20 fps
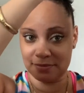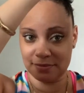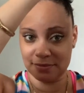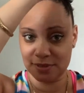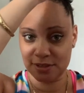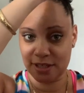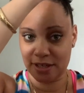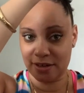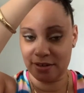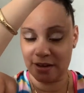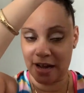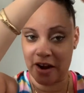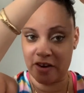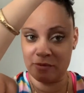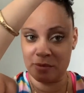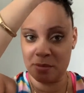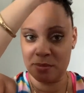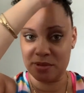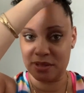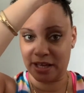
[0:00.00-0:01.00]
Oh, I
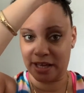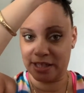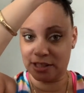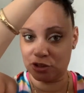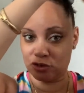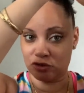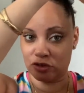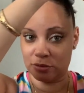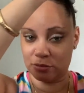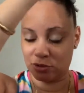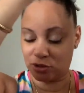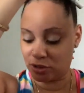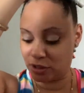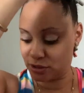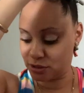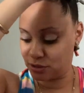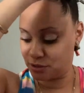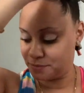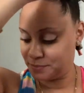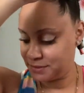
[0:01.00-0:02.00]
remember the ice cream truck.
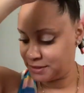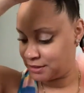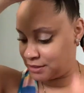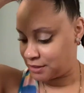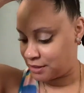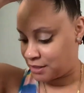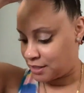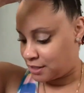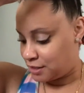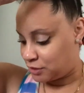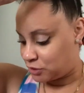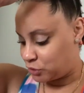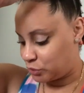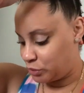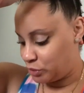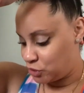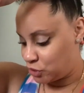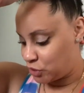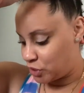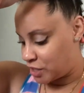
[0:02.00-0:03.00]
As soon
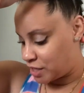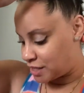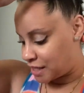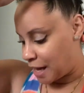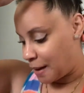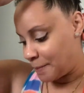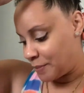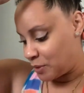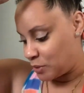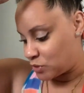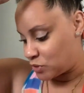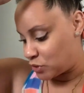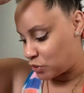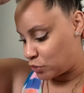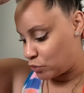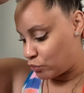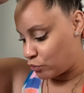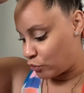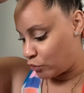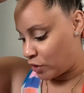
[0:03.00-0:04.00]
as you hear that music,
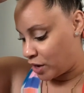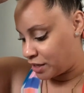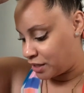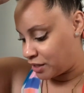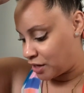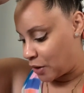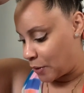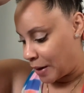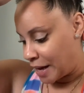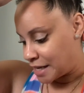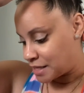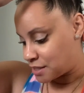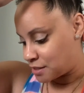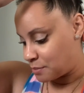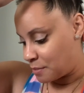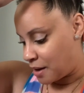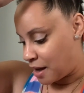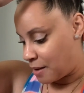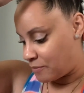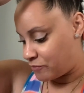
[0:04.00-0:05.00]
you run and go ask your
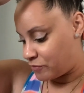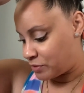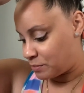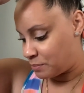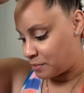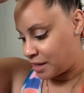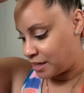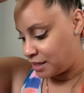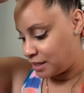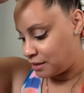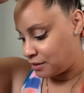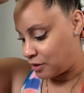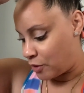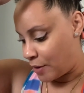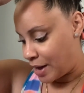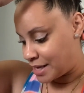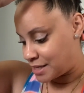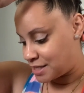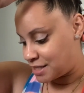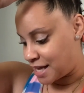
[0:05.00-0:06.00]
mom for money. Go
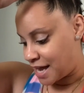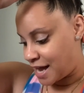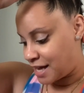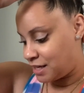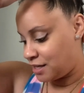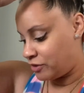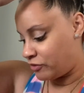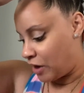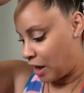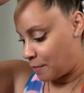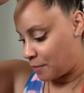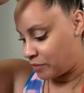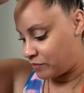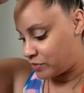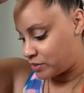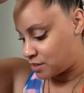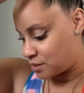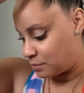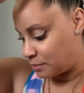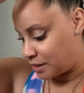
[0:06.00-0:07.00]
ask daddy, grandma for
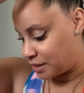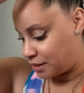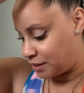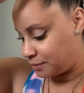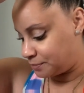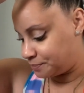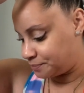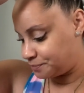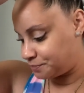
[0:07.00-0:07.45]
some money.